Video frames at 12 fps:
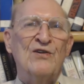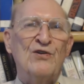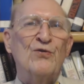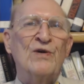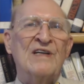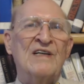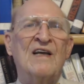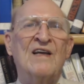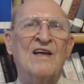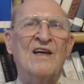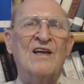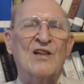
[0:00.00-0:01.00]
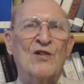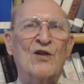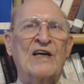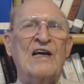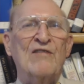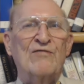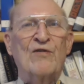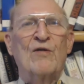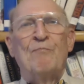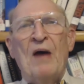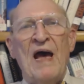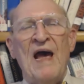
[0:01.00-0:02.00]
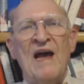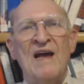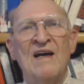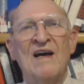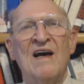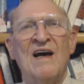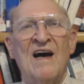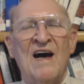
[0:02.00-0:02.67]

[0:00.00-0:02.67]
do it looking for pay,